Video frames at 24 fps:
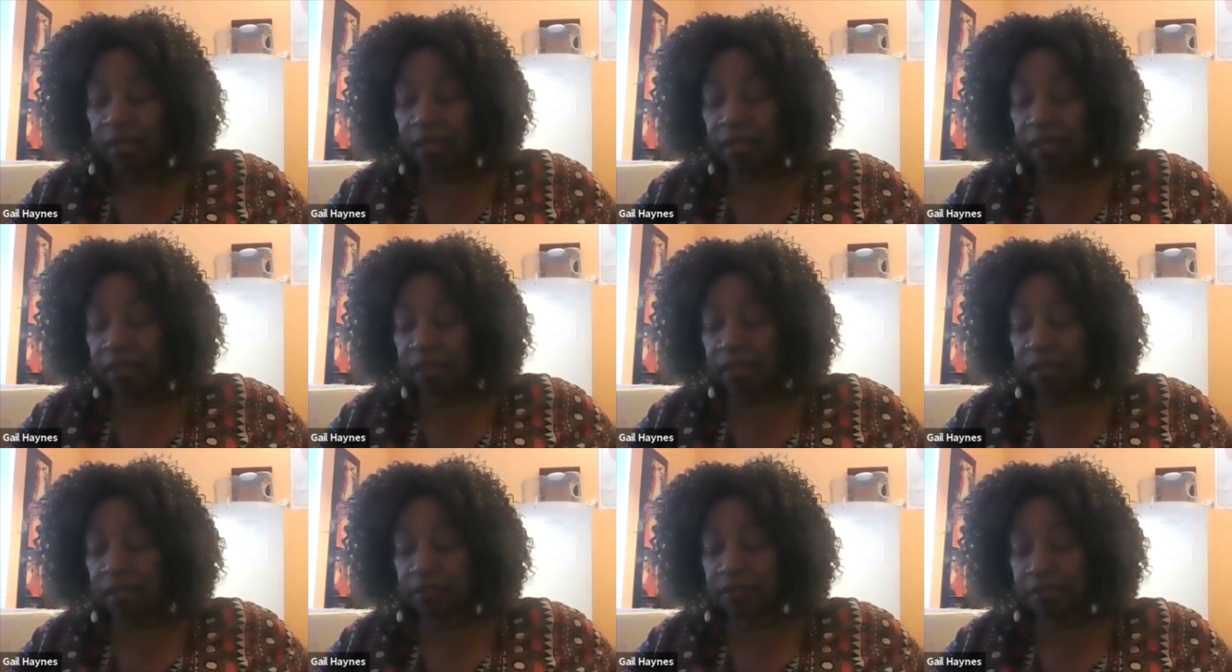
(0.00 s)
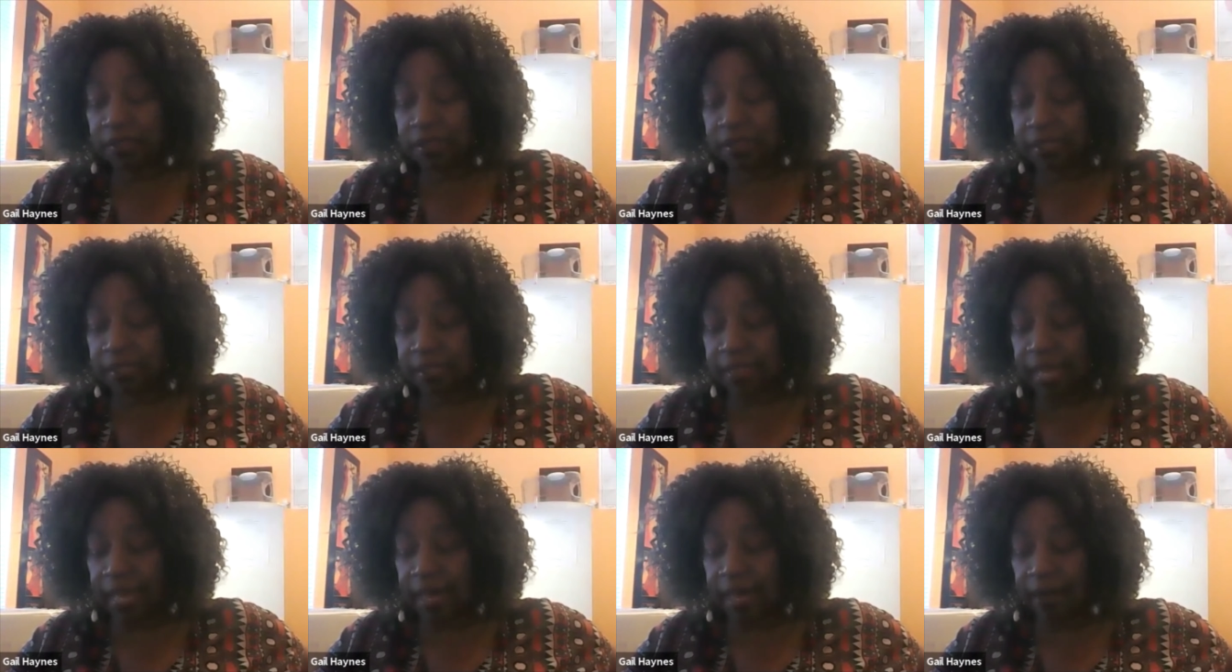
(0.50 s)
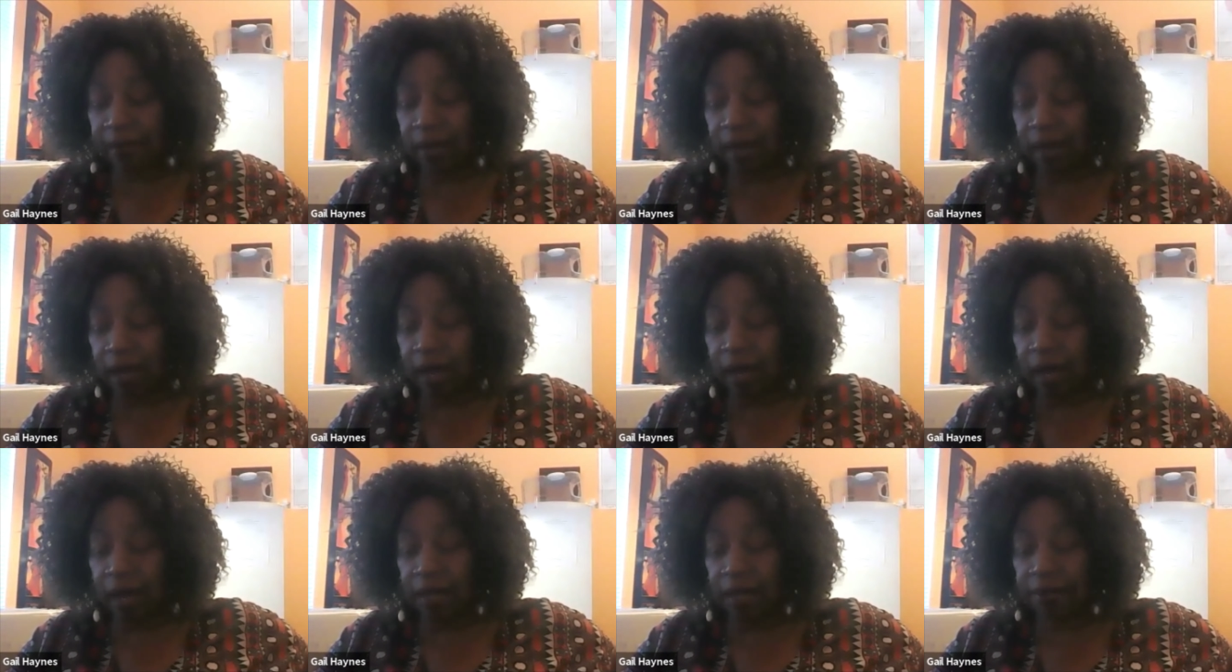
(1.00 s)
looking to snack
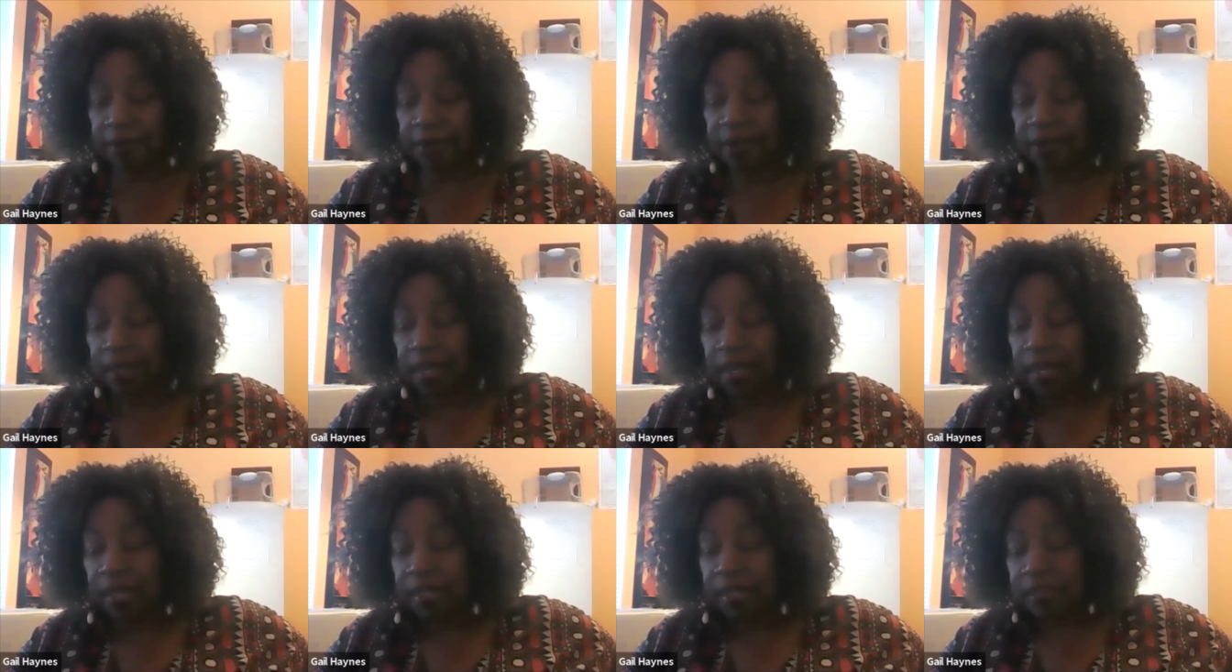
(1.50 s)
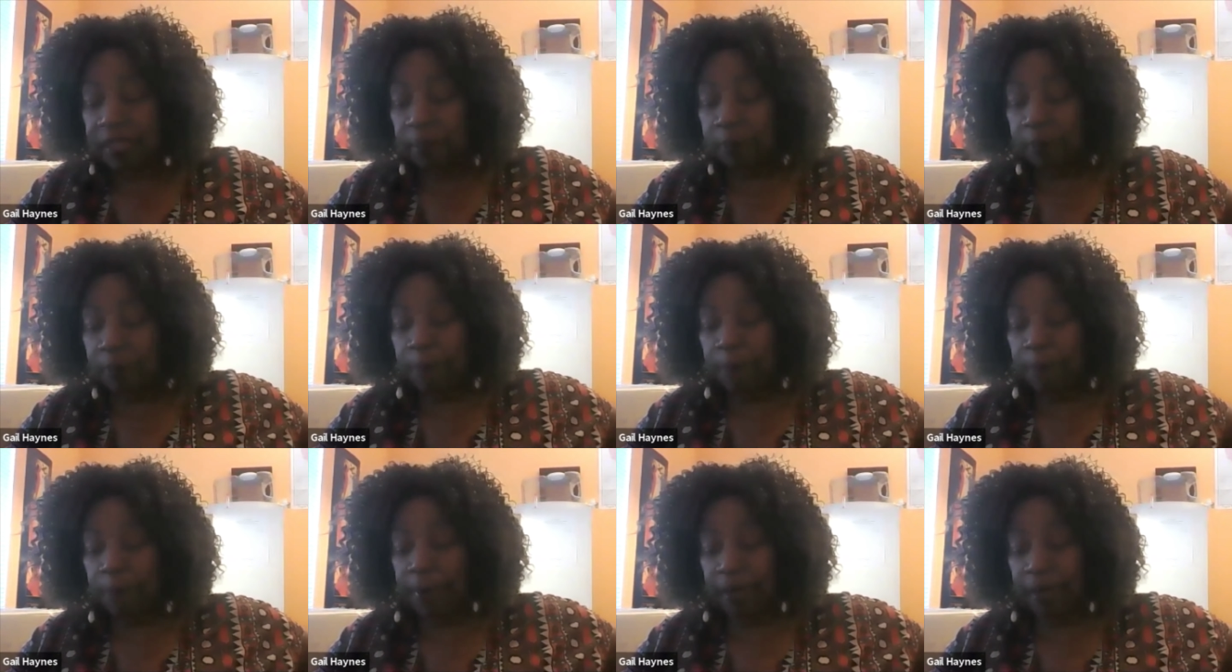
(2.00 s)
on some of